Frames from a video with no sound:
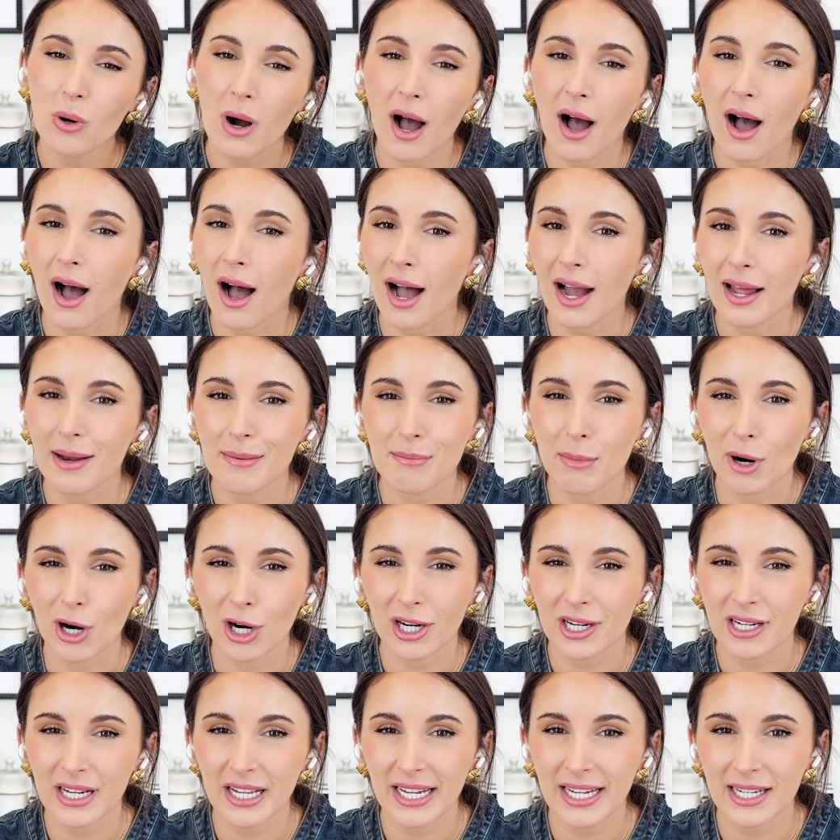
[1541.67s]
hot
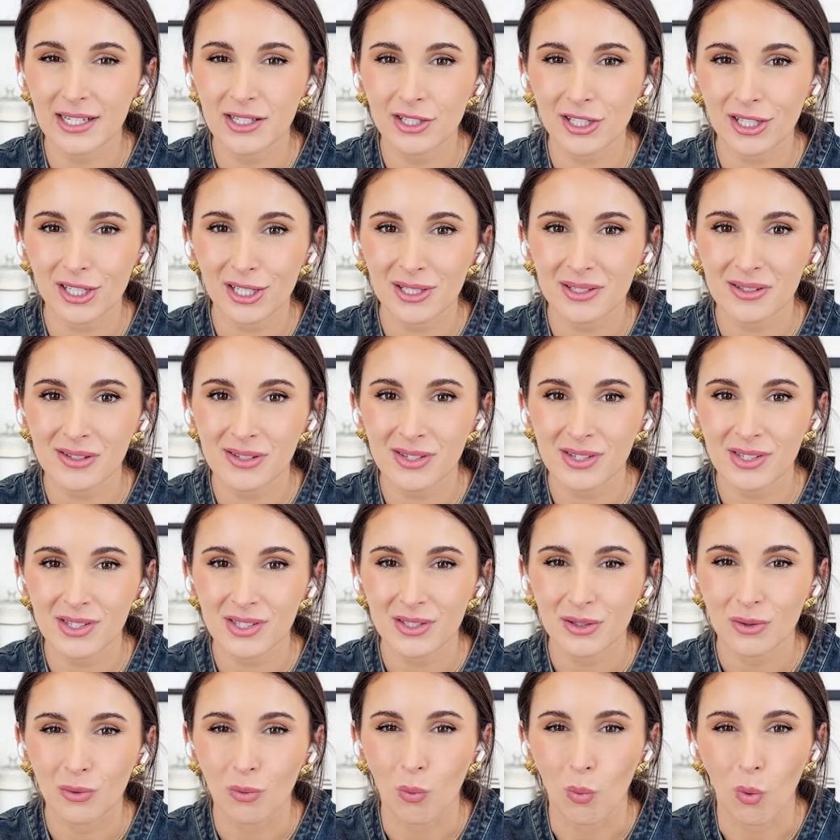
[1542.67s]
marketing
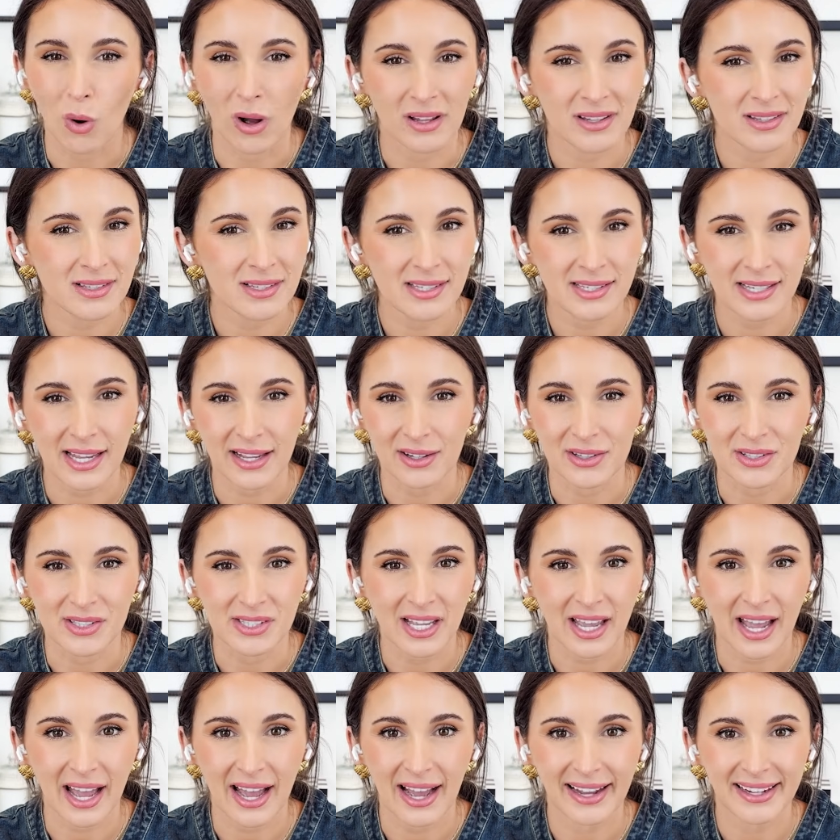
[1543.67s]
interns, 1 sales
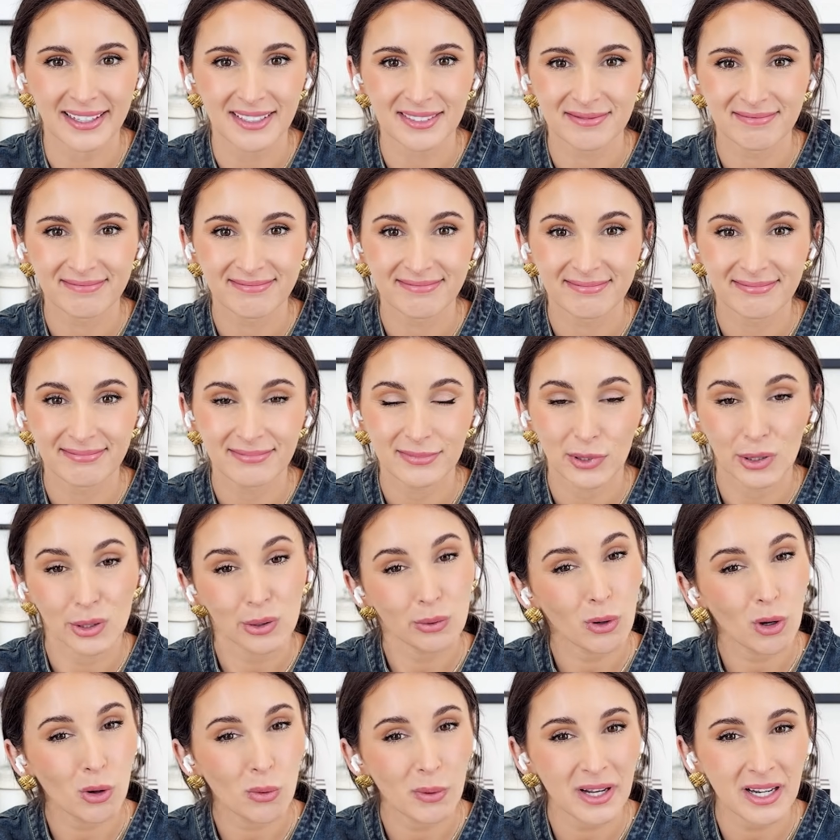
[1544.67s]
guy.
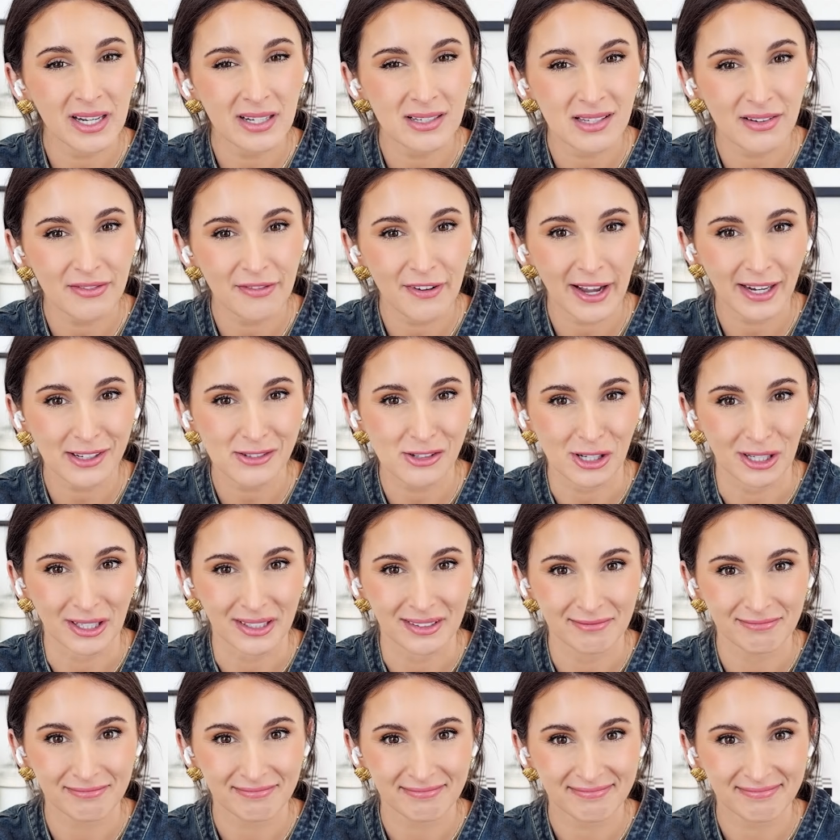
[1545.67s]
Who will win his affection?